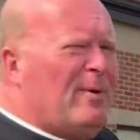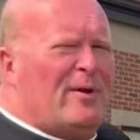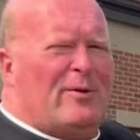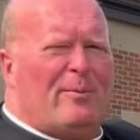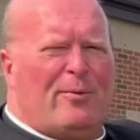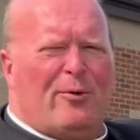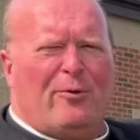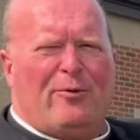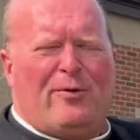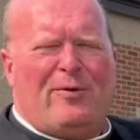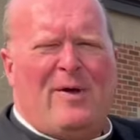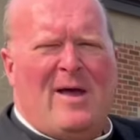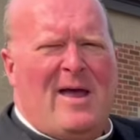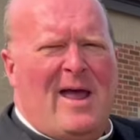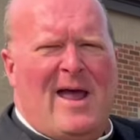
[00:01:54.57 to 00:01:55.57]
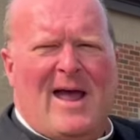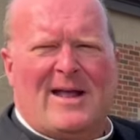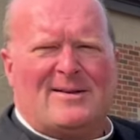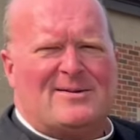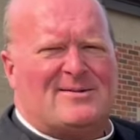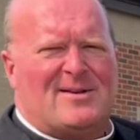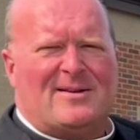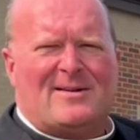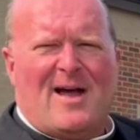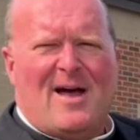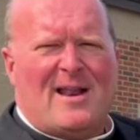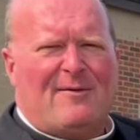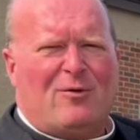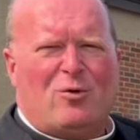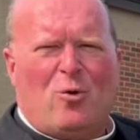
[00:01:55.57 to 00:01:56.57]
be the booth. And sit
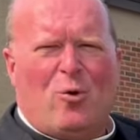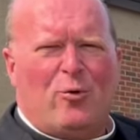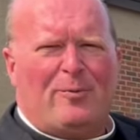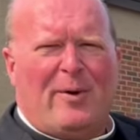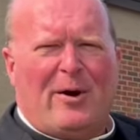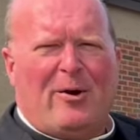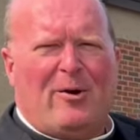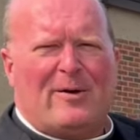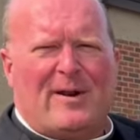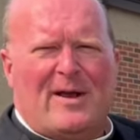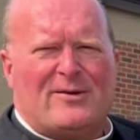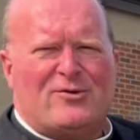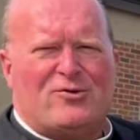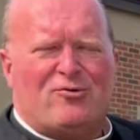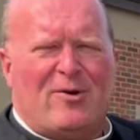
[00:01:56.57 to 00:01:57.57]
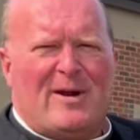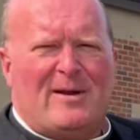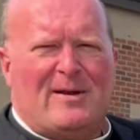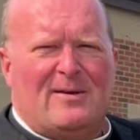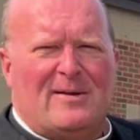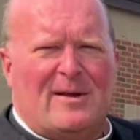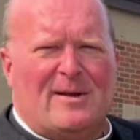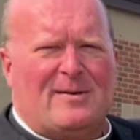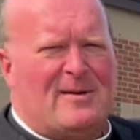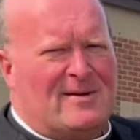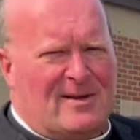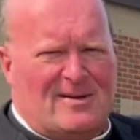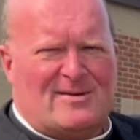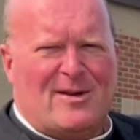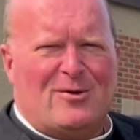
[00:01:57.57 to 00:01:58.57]
down, have a cold beer, a nice drink, and then
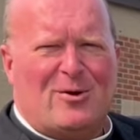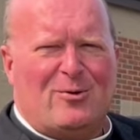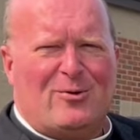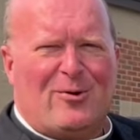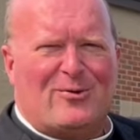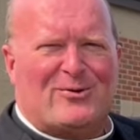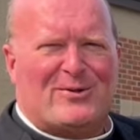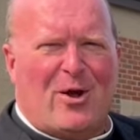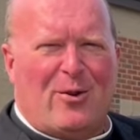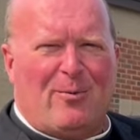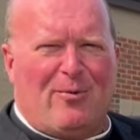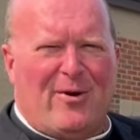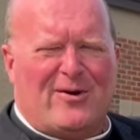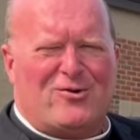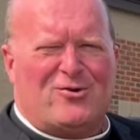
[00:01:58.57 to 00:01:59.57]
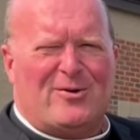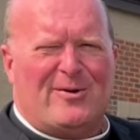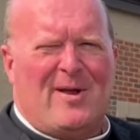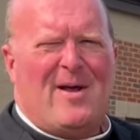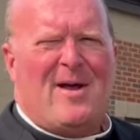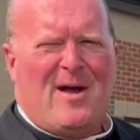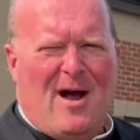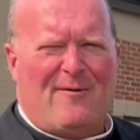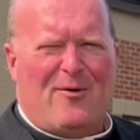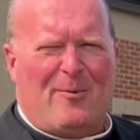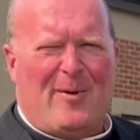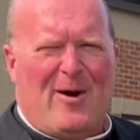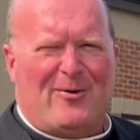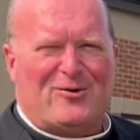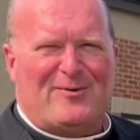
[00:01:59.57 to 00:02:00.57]
continue your celebration of our
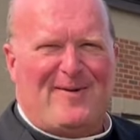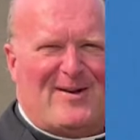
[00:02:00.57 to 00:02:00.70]
parish